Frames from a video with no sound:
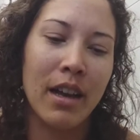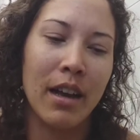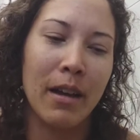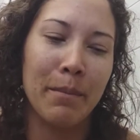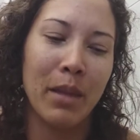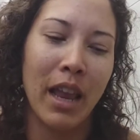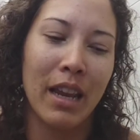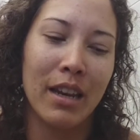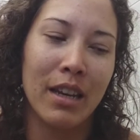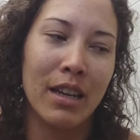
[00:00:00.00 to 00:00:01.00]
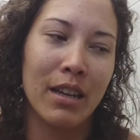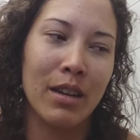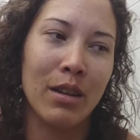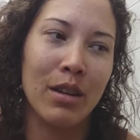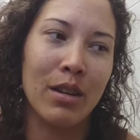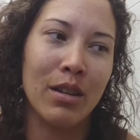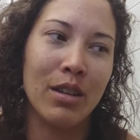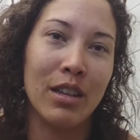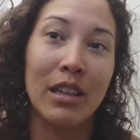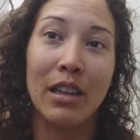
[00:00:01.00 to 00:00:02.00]
And
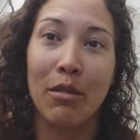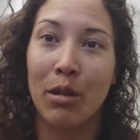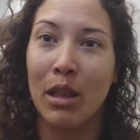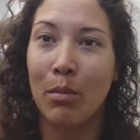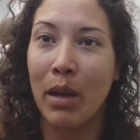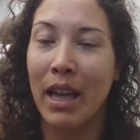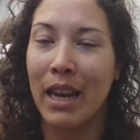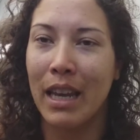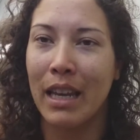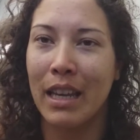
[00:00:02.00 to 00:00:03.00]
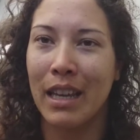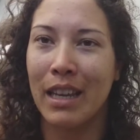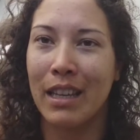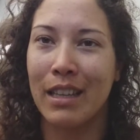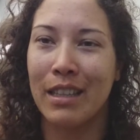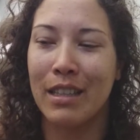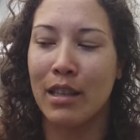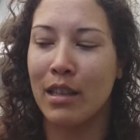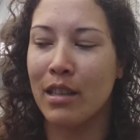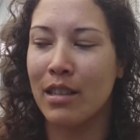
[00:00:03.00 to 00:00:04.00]
dealing with panic is
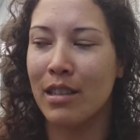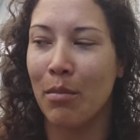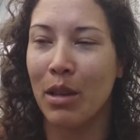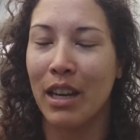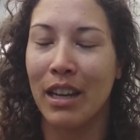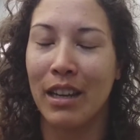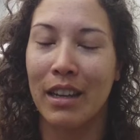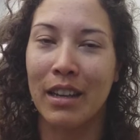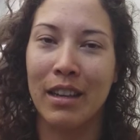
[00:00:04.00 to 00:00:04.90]
something